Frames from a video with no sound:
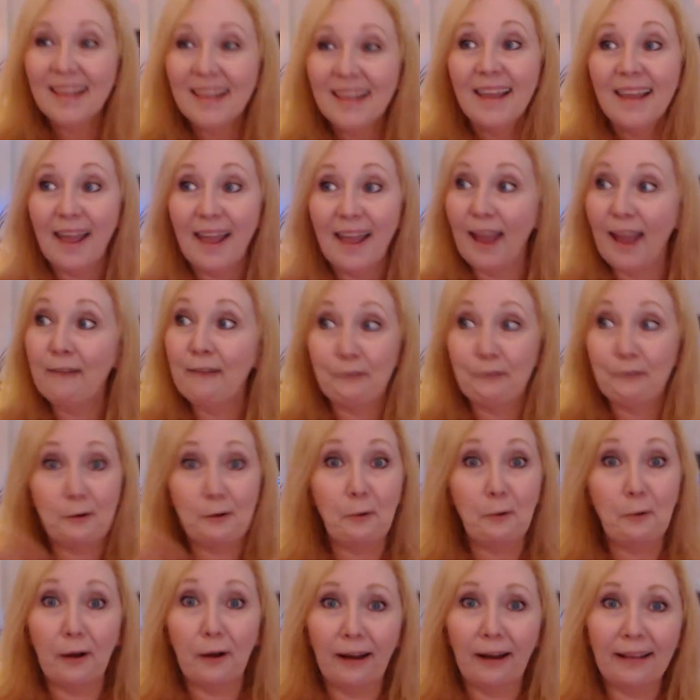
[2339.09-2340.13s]

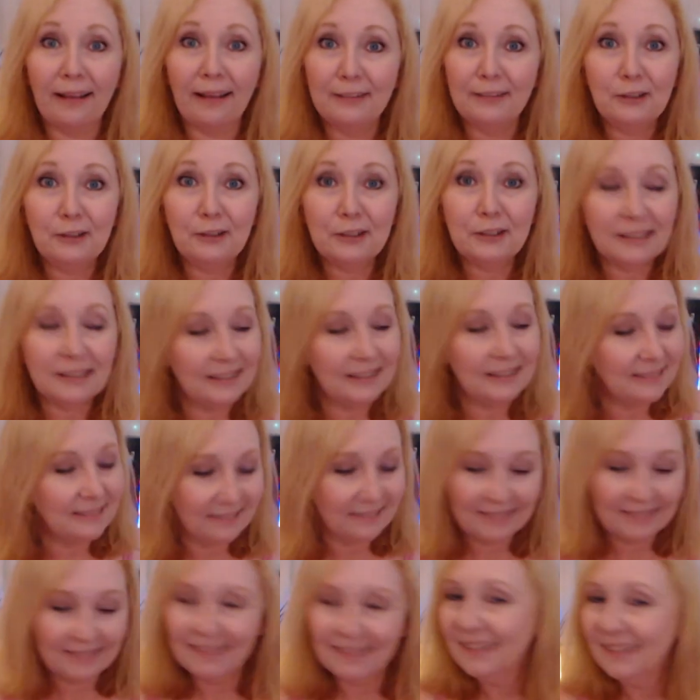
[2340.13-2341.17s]
Everywhere I look,
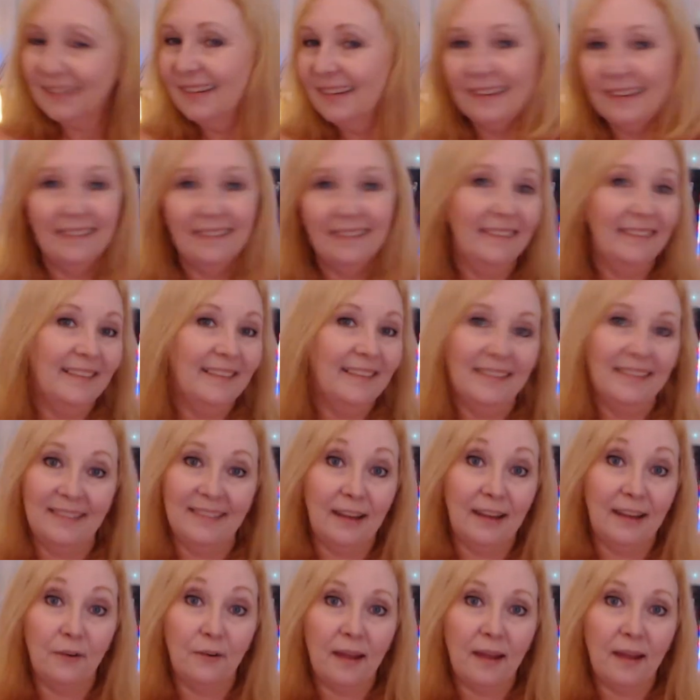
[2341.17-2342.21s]
they
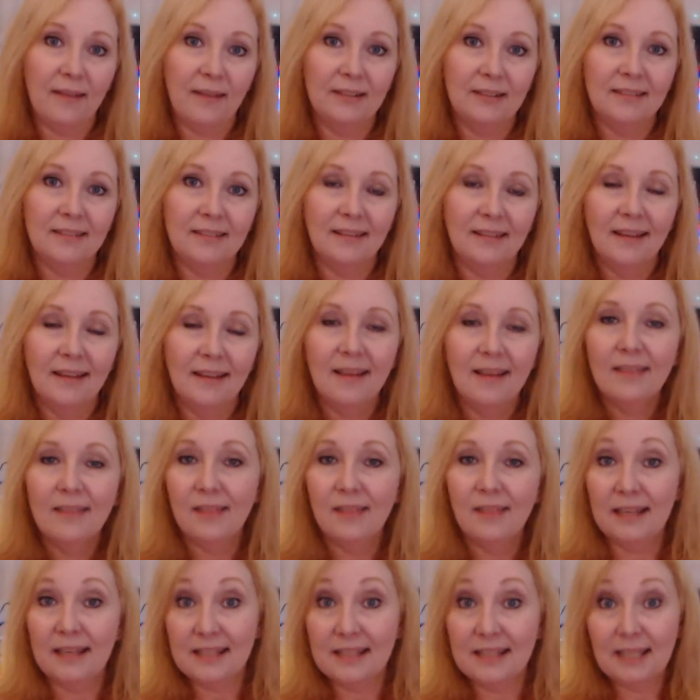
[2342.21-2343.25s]
don't have it.
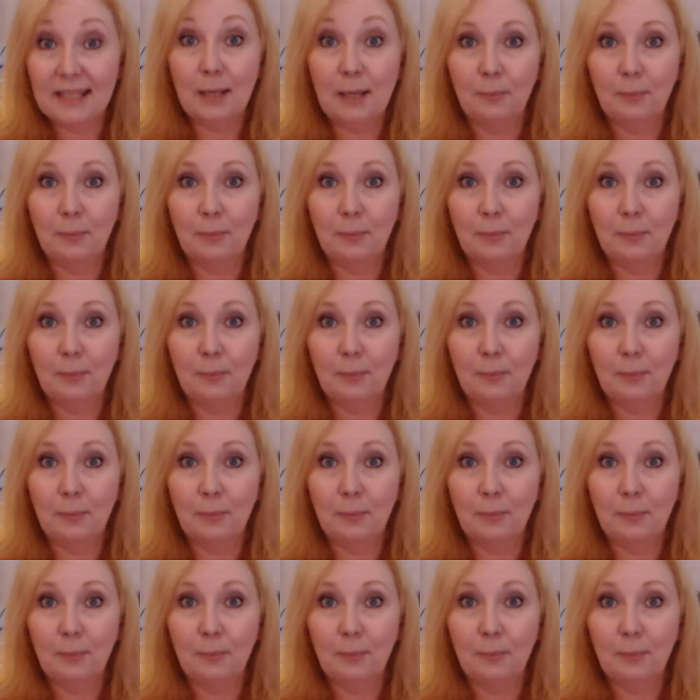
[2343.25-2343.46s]
They skip